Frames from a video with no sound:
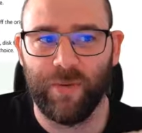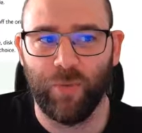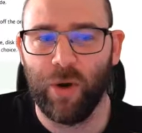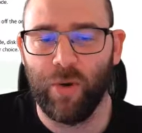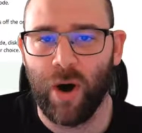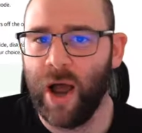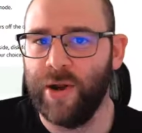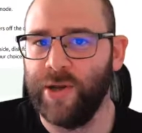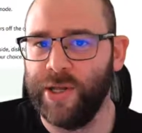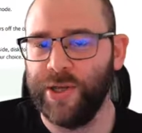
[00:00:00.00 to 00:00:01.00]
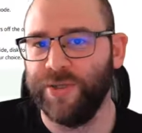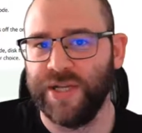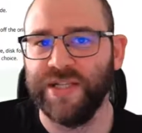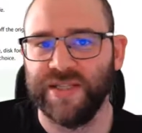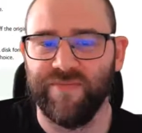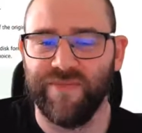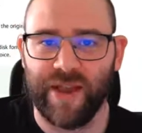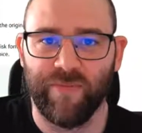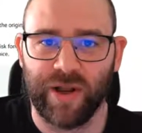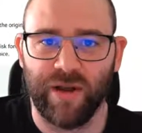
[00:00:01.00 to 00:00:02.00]
well, I only use instant
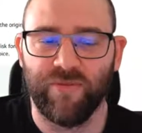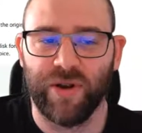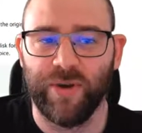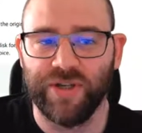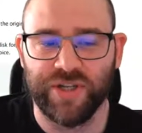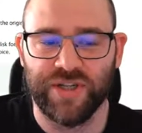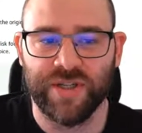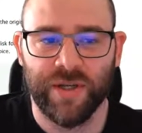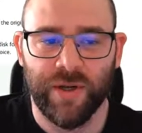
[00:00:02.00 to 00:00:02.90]
VM recovery, which is